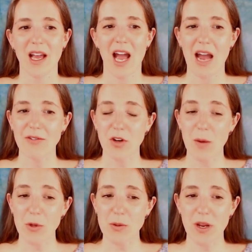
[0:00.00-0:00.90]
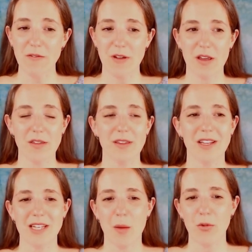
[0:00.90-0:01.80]
After April 25th,
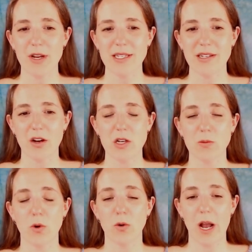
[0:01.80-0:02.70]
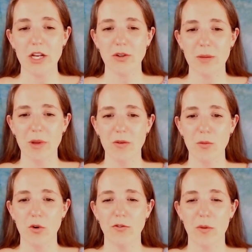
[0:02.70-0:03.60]
the temporary stickers will gradually be
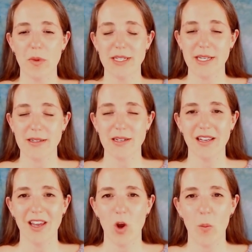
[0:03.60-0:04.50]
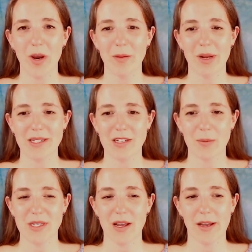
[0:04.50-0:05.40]
removed from existing and opening bus
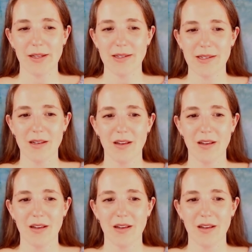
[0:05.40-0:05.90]
stop signs.